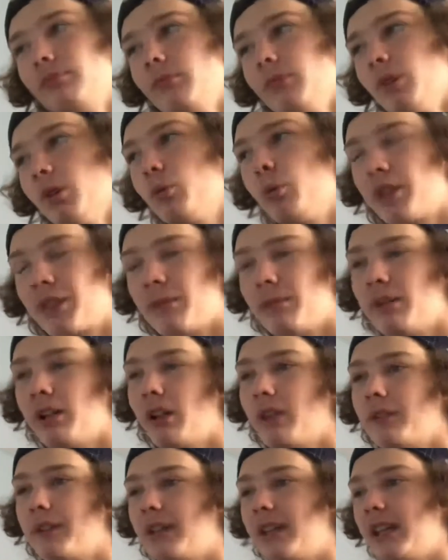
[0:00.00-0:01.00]
with Emil
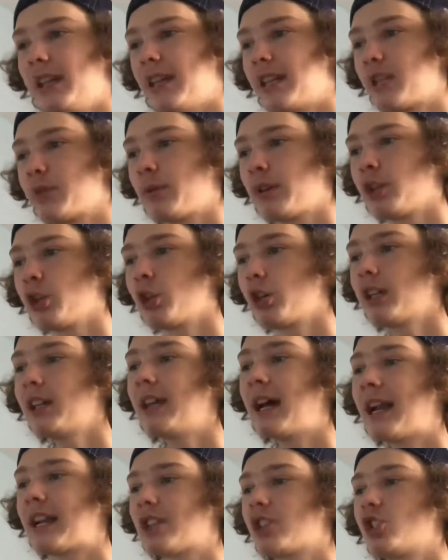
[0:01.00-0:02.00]
Vinny is when looking
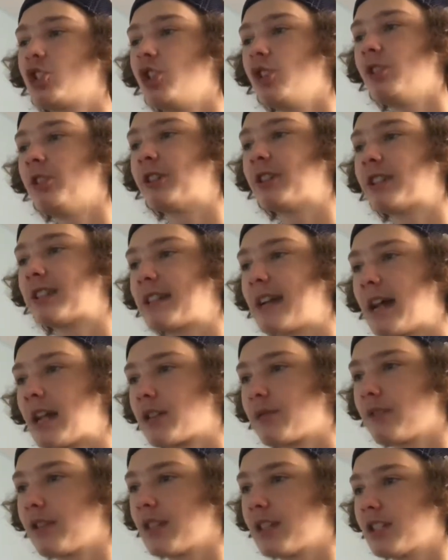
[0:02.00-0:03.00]
at his junior stats
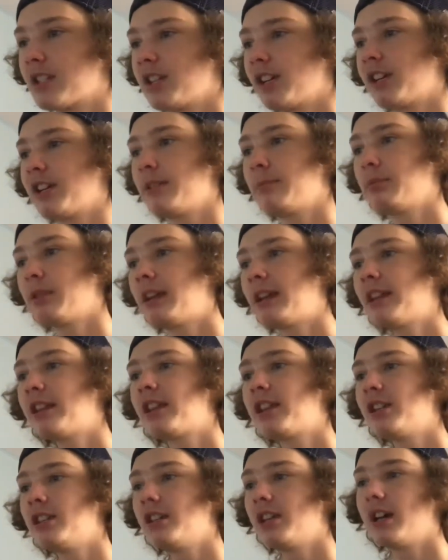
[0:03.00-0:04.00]
for this year, he played in
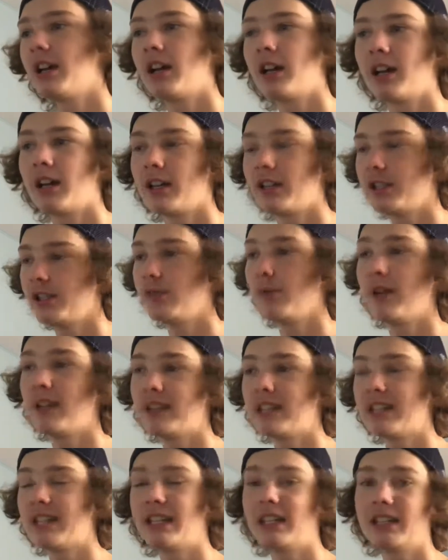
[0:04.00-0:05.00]
the
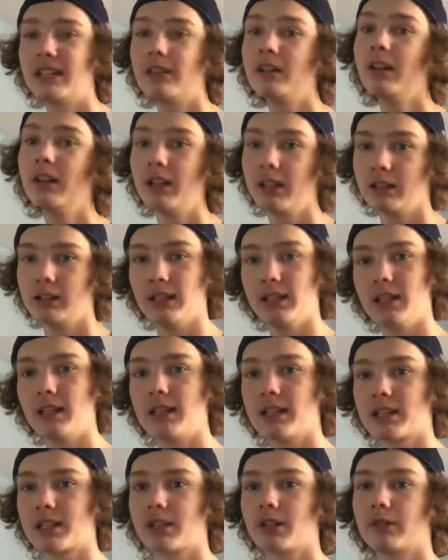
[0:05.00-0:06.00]
U18 league
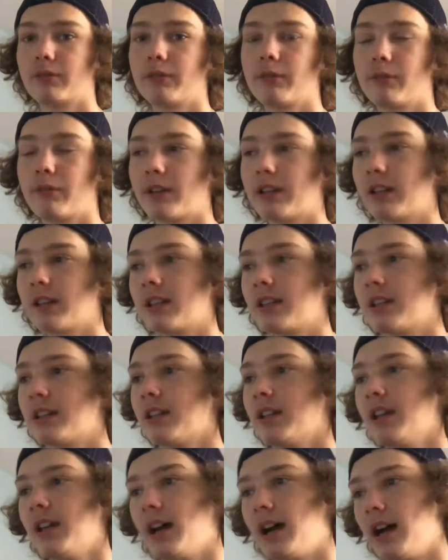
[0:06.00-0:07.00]
this year for Finland.
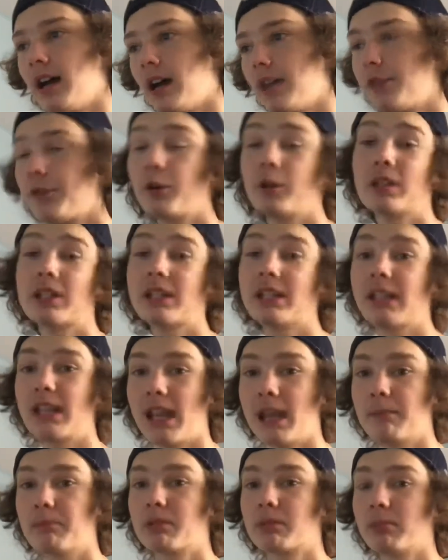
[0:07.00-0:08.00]
13
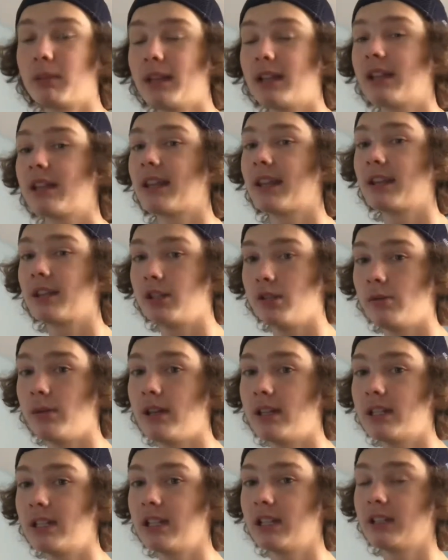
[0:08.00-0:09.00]
games played in the
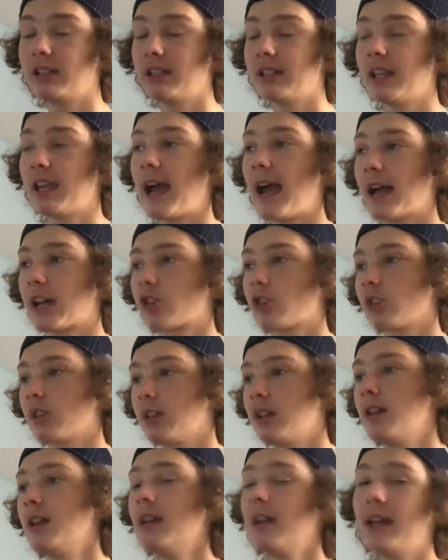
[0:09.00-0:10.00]
U18 league,
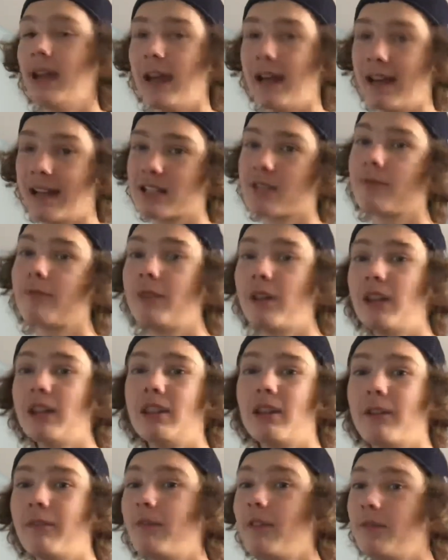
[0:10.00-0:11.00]
actually. And as a
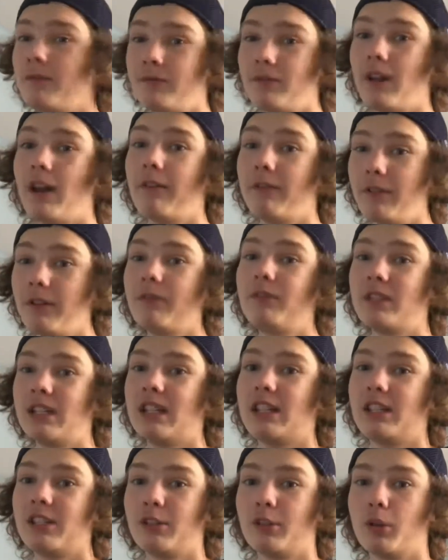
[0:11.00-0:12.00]

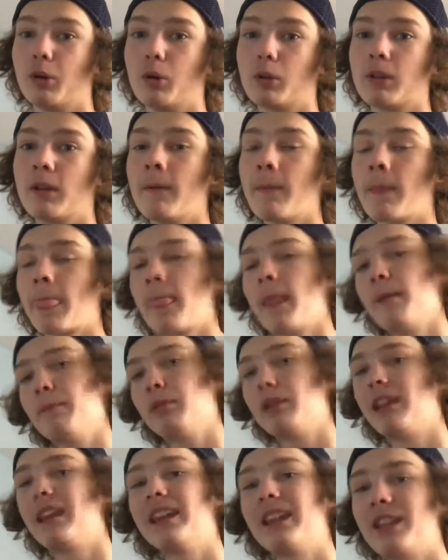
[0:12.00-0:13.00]
15-year-old
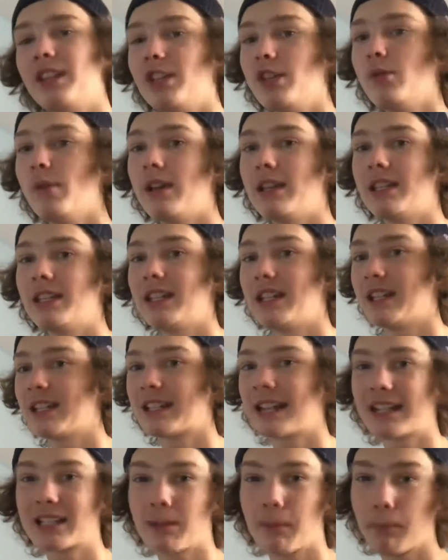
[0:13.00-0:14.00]
playing in the U18s,
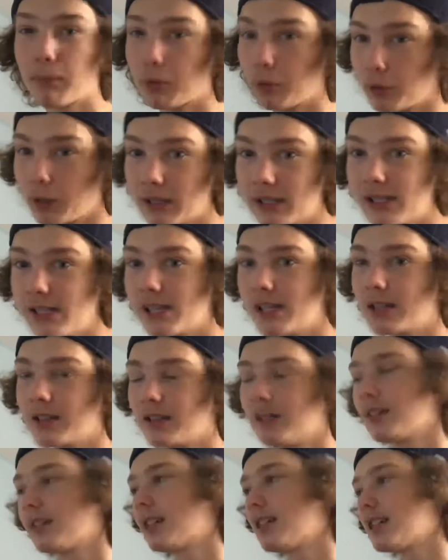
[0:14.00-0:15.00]
that's a pretty
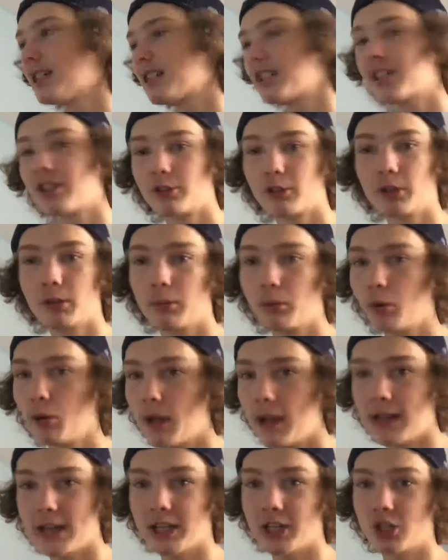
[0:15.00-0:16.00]
considerable
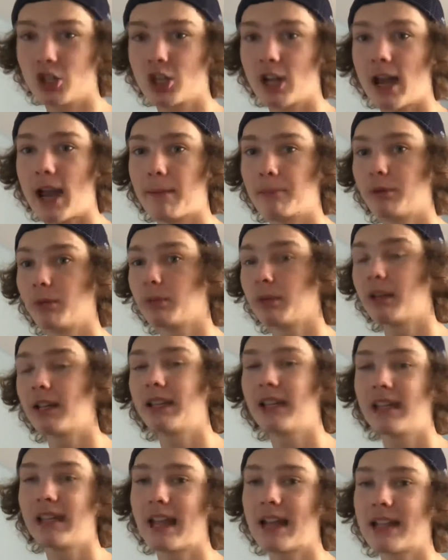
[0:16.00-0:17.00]
age gap. You're
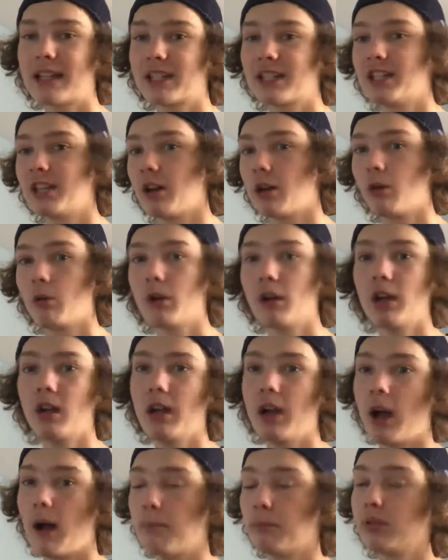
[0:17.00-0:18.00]
playing against,
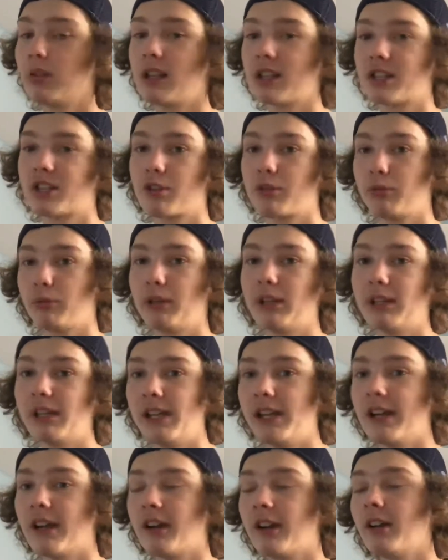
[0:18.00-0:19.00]
a +3
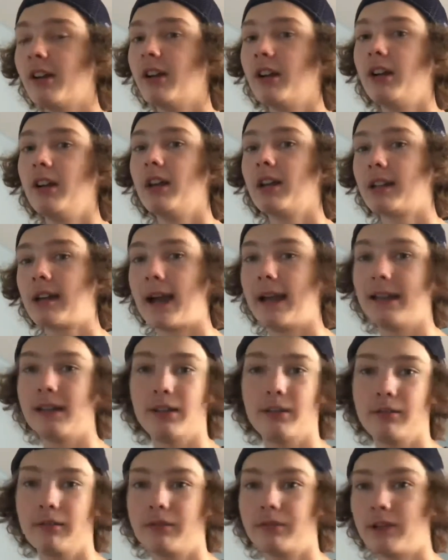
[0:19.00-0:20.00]
year kind
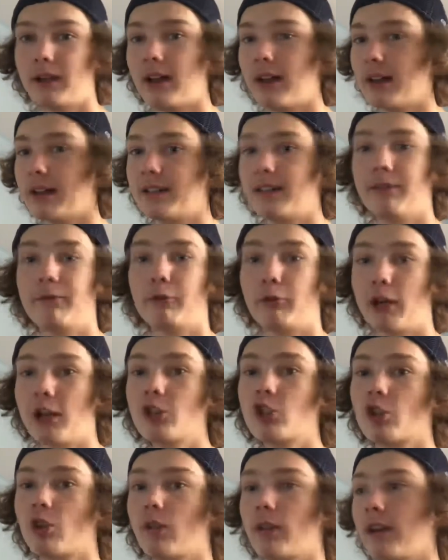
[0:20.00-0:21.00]
of
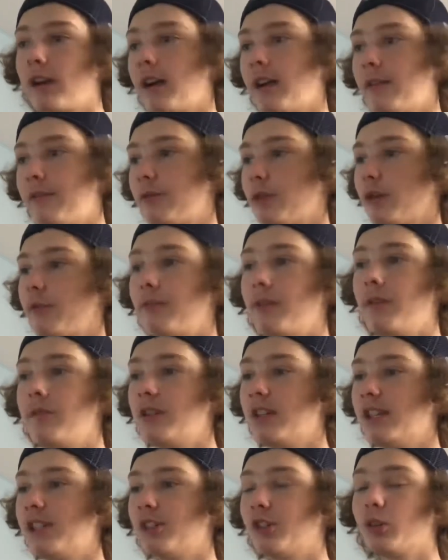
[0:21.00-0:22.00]
differential there. And for a
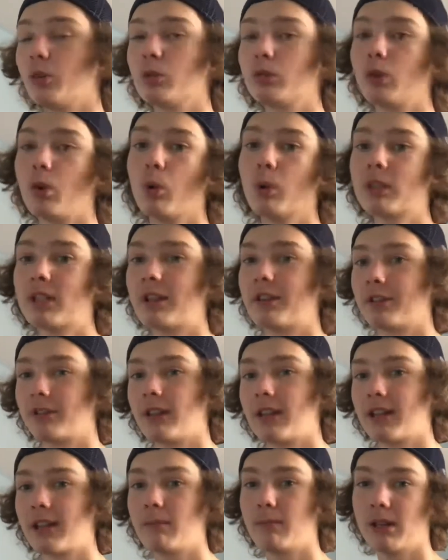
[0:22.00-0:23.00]
15-year-old goaltender
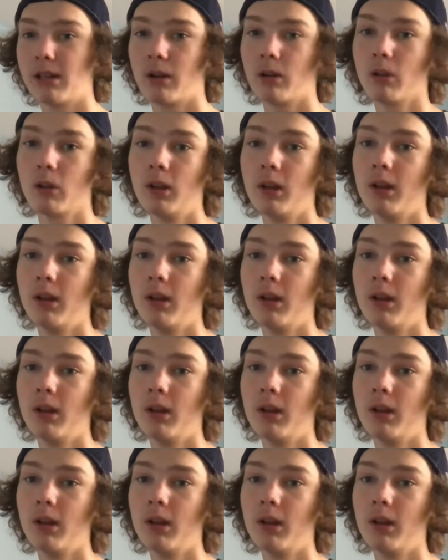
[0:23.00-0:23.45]
like Emil,